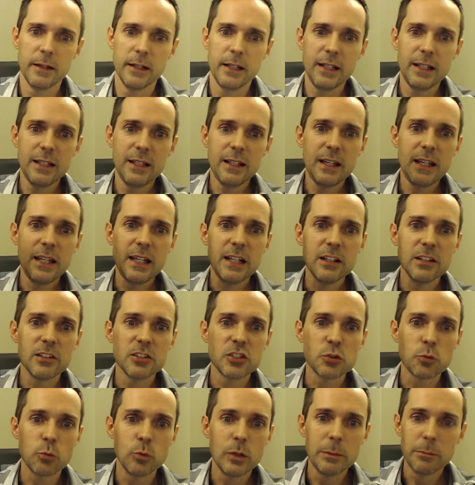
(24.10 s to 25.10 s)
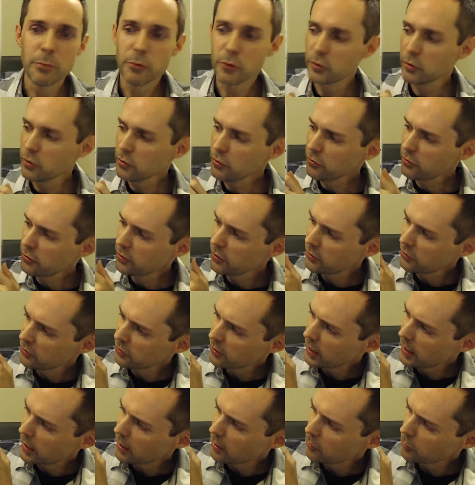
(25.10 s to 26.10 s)
In English, we produce this
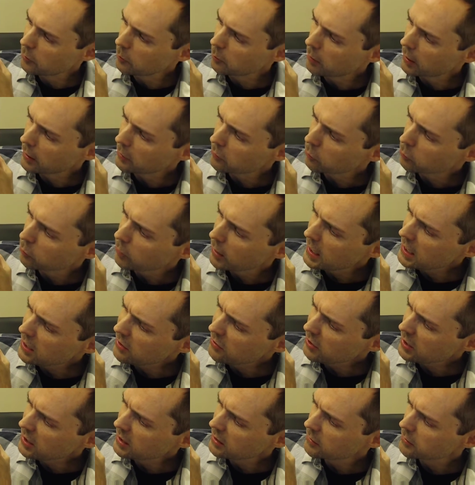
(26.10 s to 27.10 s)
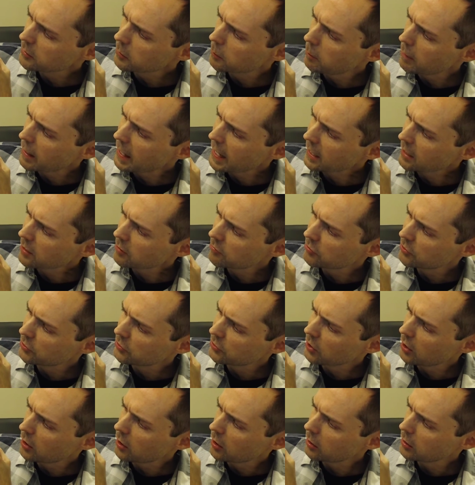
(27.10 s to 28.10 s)
sound by raising the back of the
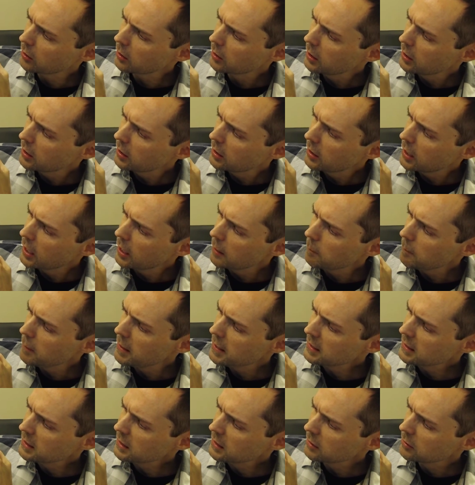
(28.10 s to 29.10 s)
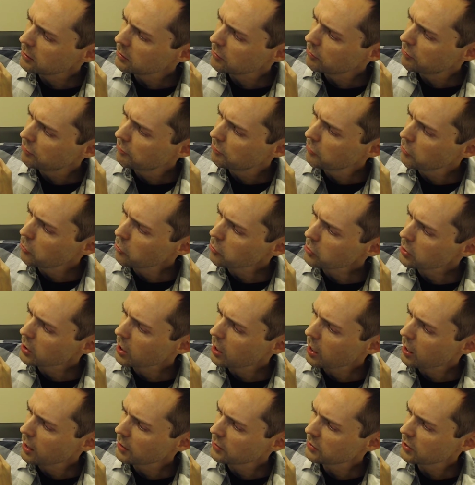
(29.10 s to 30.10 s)
tongue and making full
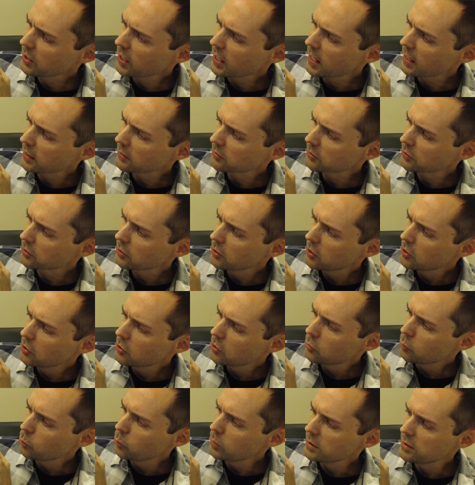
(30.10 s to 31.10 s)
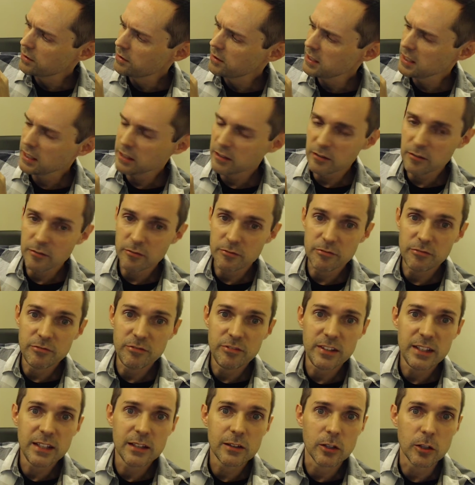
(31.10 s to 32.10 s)
contact with the
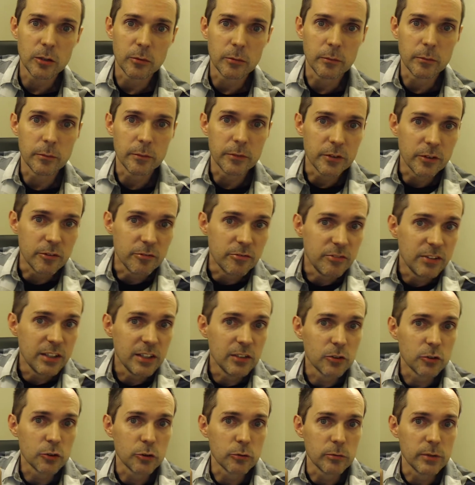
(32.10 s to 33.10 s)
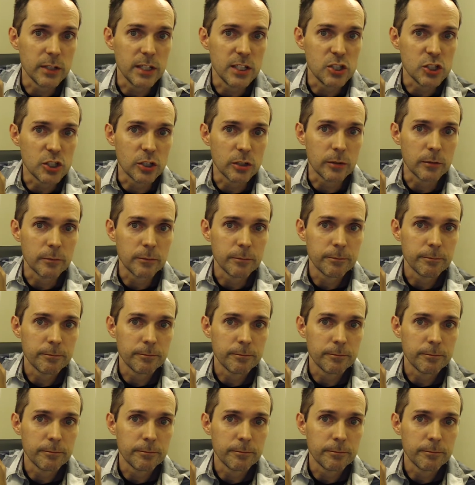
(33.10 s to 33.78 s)
velum, the velar region.